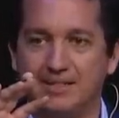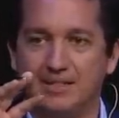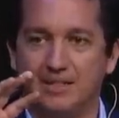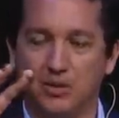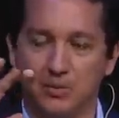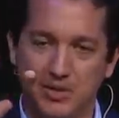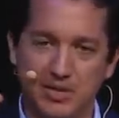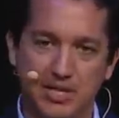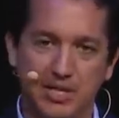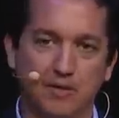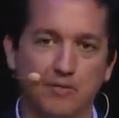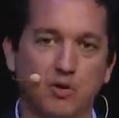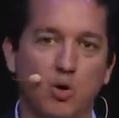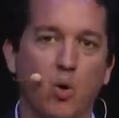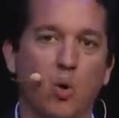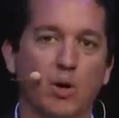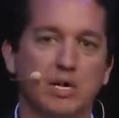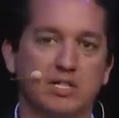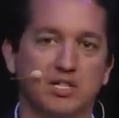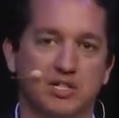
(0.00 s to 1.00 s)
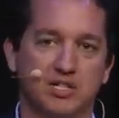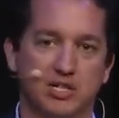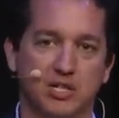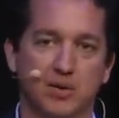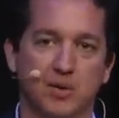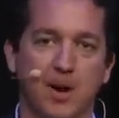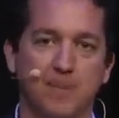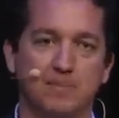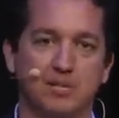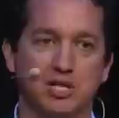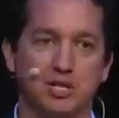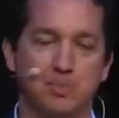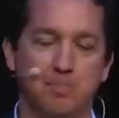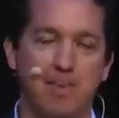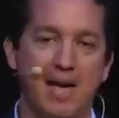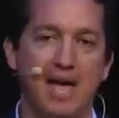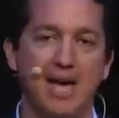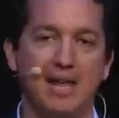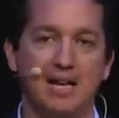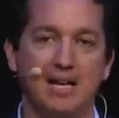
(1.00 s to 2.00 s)
And we think of coitus interruptus,
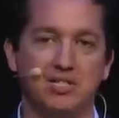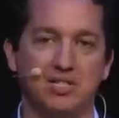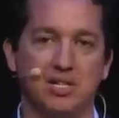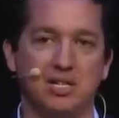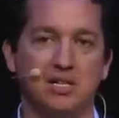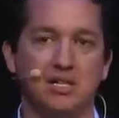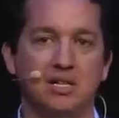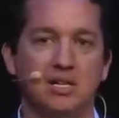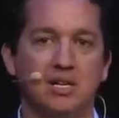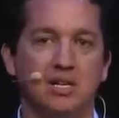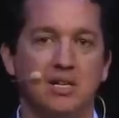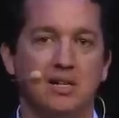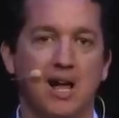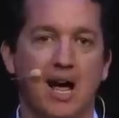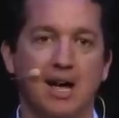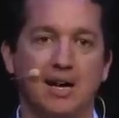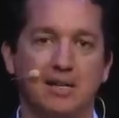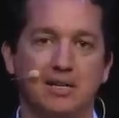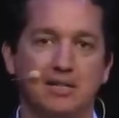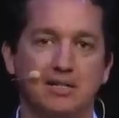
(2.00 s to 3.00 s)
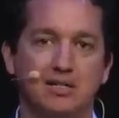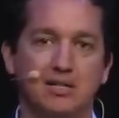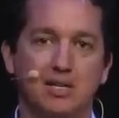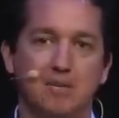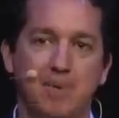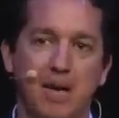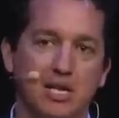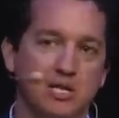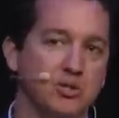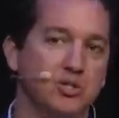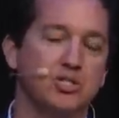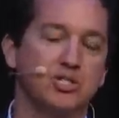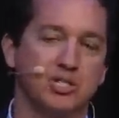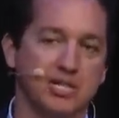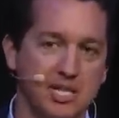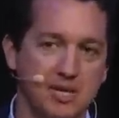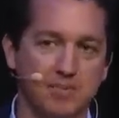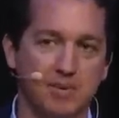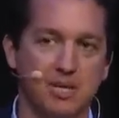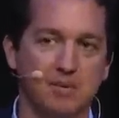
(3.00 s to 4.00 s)
bed as in not the bed you
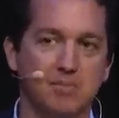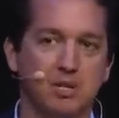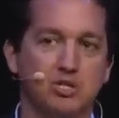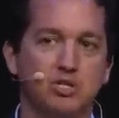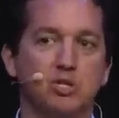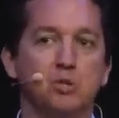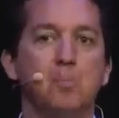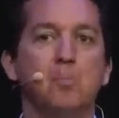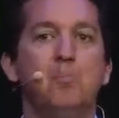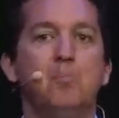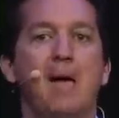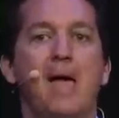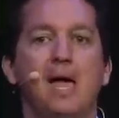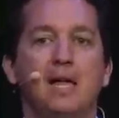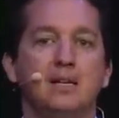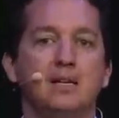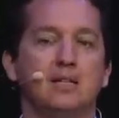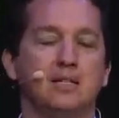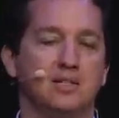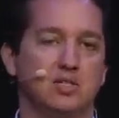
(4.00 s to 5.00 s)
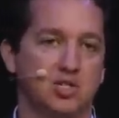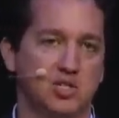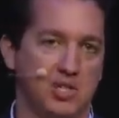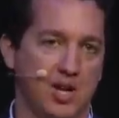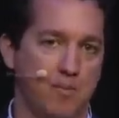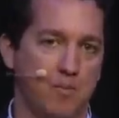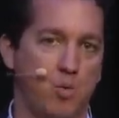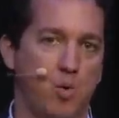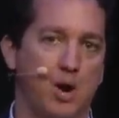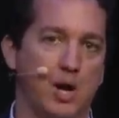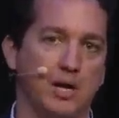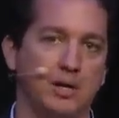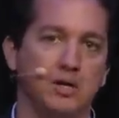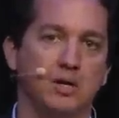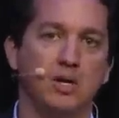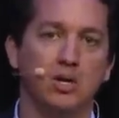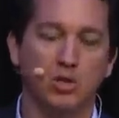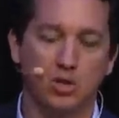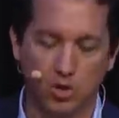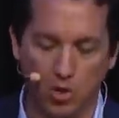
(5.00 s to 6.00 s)
sleep in, but to bed someone
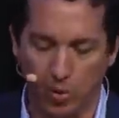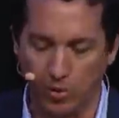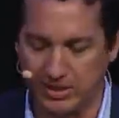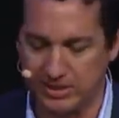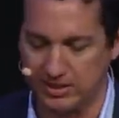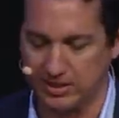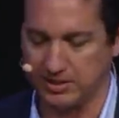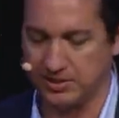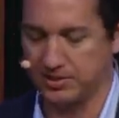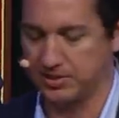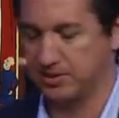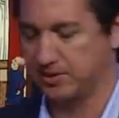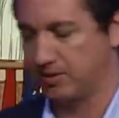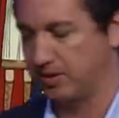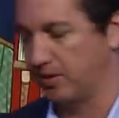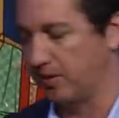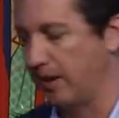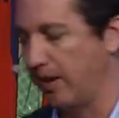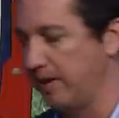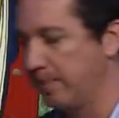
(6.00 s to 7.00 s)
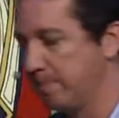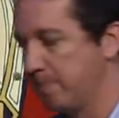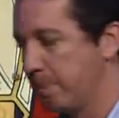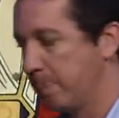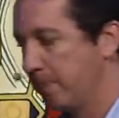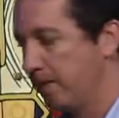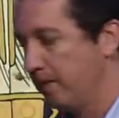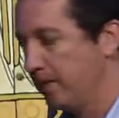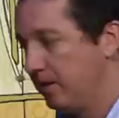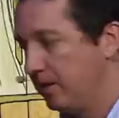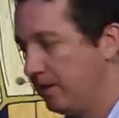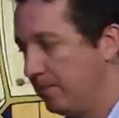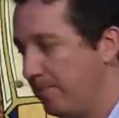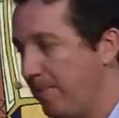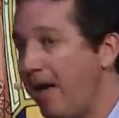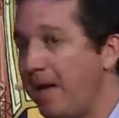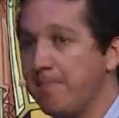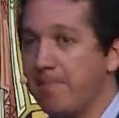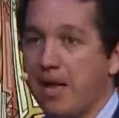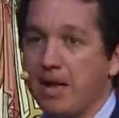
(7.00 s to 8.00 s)
coitus, all right?
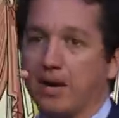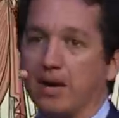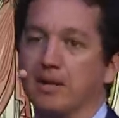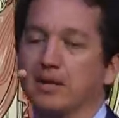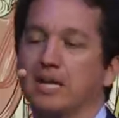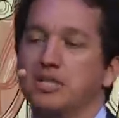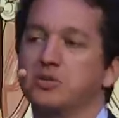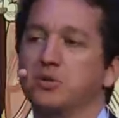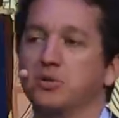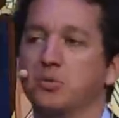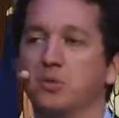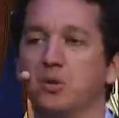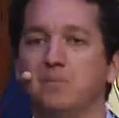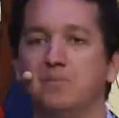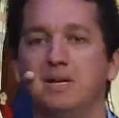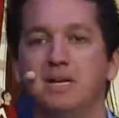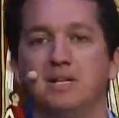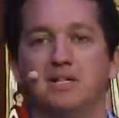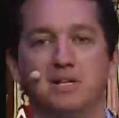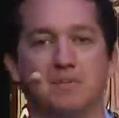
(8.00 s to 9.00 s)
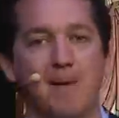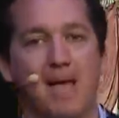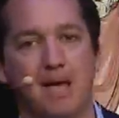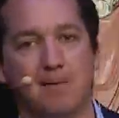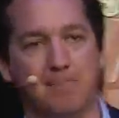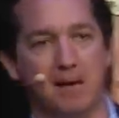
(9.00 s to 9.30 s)
Man better. That's what the word means, a man